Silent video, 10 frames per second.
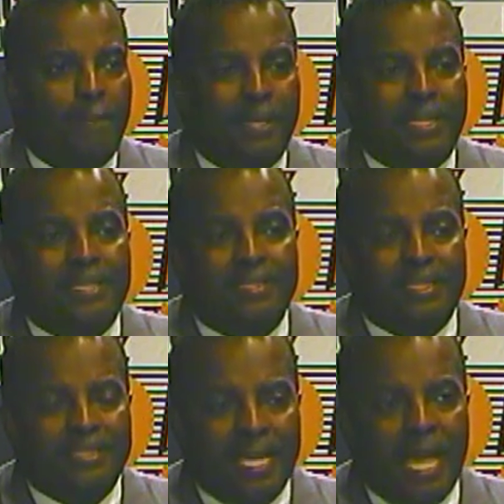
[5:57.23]
but this
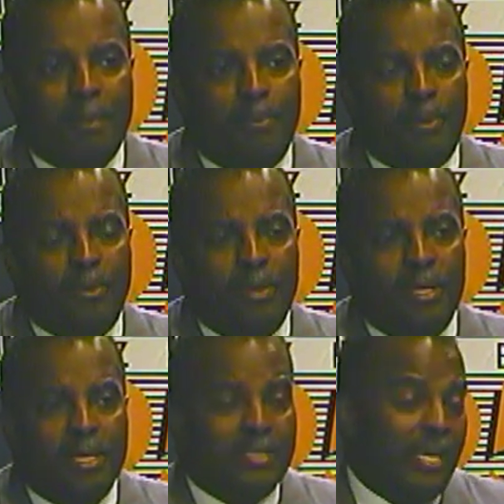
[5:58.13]
example
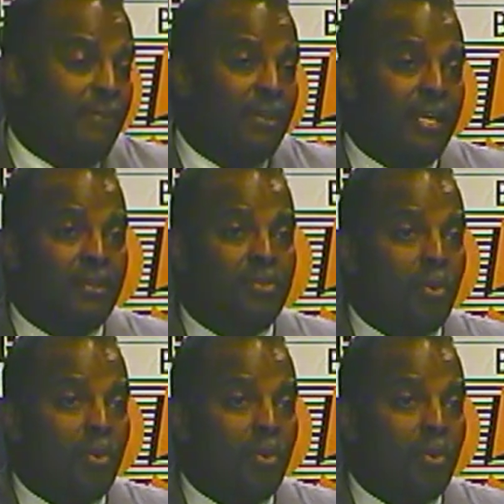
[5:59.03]
is evident